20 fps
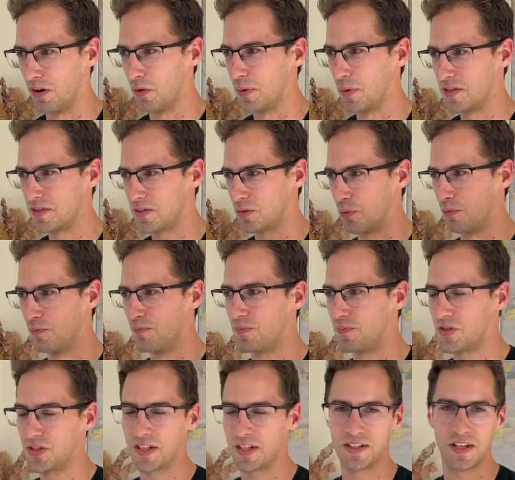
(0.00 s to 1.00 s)
It always sort of
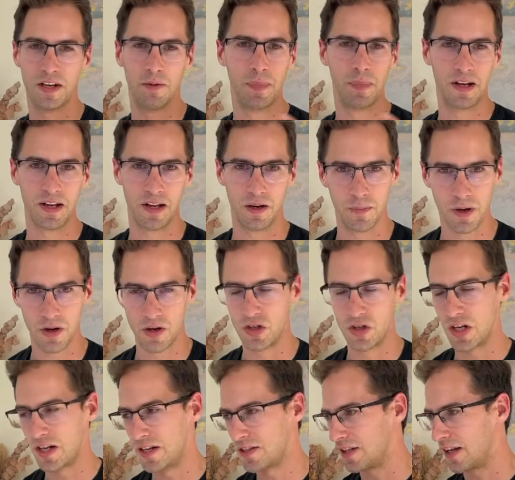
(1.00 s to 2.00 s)
sticks in a million
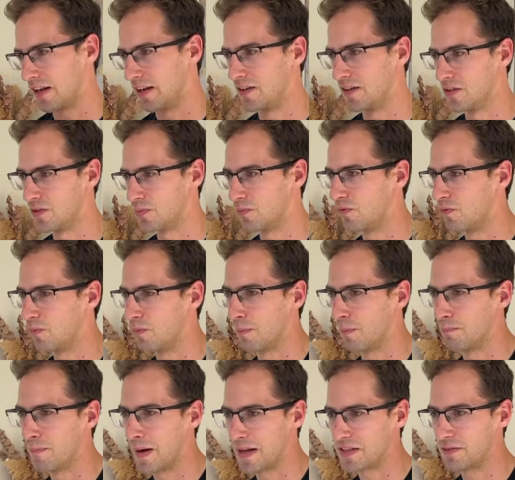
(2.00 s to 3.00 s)
emojis and
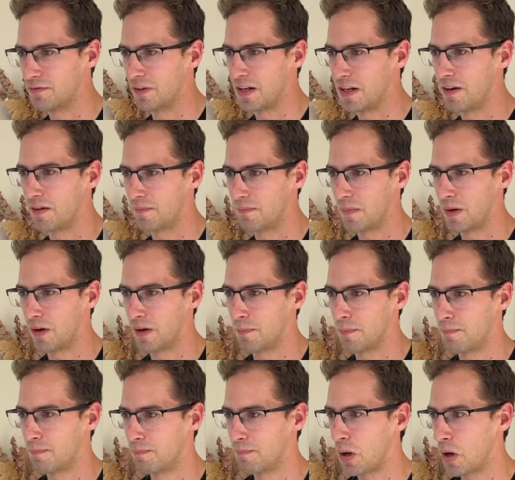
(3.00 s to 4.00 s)
massively
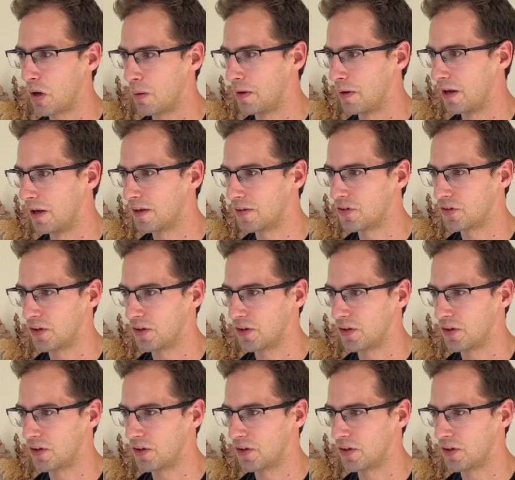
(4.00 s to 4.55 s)
hyperbolic.